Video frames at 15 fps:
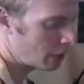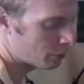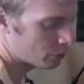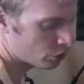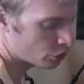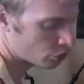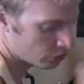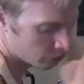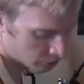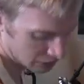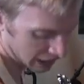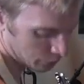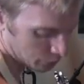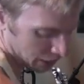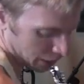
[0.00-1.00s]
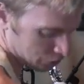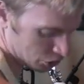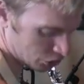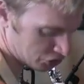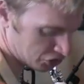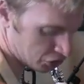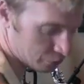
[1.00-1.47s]
I was just like when I
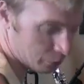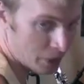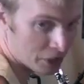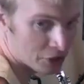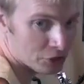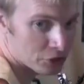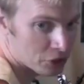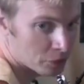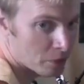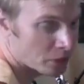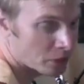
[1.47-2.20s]
was just explaining to you